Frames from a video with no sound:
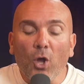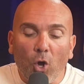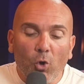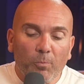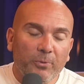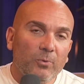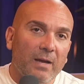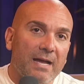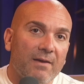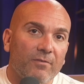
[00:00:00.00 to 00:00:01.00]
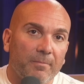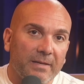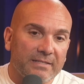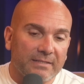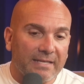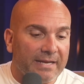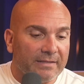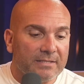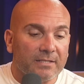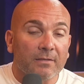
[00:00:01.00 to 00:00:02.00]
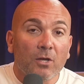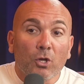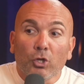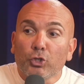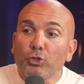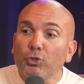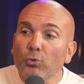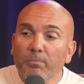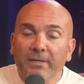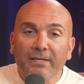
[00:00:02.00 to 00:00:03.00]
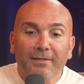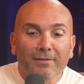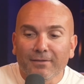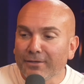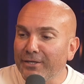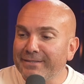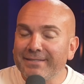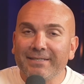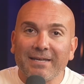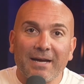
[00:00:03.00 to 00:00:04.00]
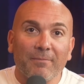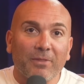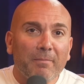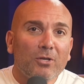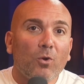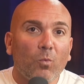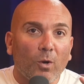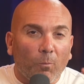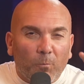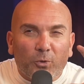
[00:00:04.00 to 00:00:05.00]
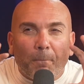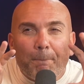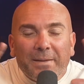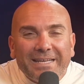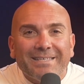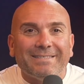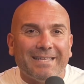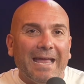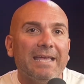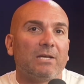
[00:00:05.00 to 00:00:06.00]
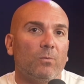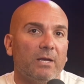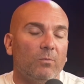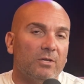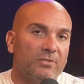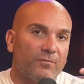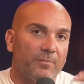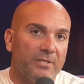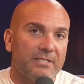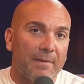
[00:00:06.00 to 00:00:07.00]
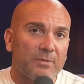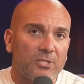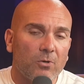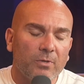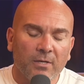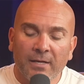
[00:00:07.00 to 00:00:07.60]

Hope you have an amazing day. And listen, shoot me a DM. Let me know what your biggest takeaway was from this episode.